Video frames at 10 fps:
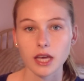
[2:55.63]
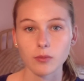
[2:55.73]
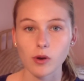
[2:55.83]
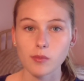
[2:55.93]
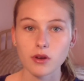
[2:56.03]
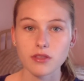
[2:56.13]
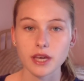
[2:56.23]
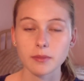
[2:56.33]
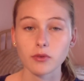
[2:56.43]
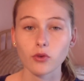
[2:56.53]
And one more
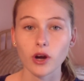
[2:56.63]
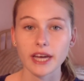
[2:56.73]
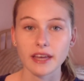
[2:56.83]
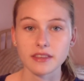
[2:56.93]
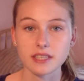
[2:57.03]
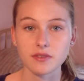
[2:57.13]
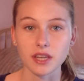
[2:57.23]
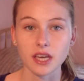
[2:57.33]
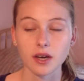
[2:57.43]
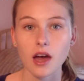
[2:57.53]
thing before I end this
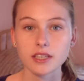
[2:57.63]
video.